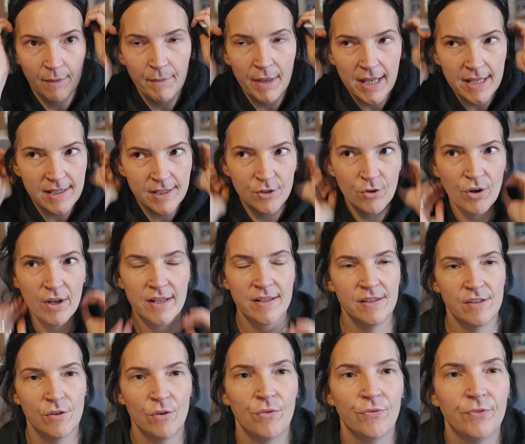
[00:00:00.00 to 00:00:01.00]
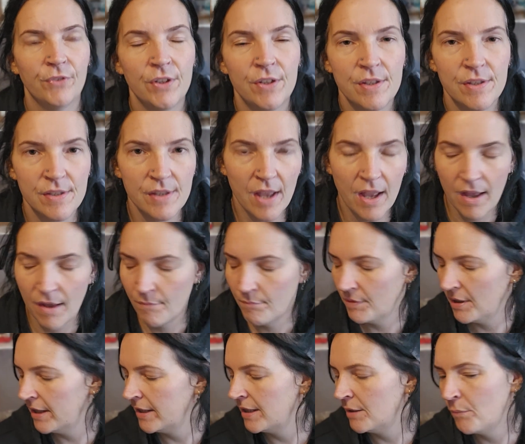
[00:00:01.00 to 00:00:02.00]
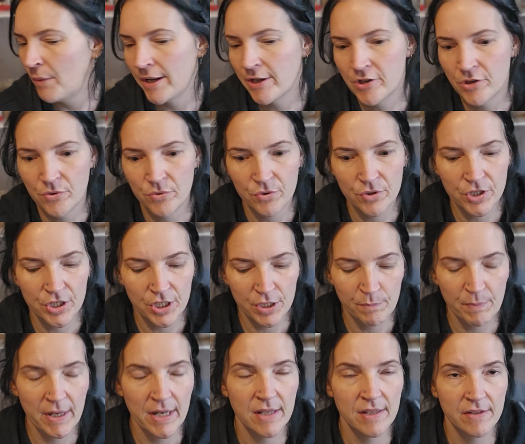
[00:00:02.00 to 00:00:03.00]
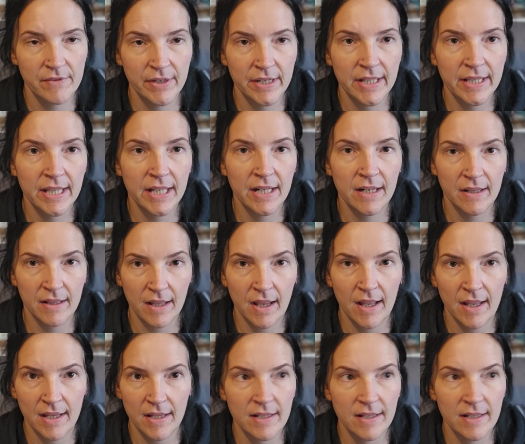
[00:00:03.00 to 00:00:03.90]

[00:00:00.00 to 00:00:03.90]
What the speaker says: It's not as soft as like your West Yorkshire spinners or anything like that.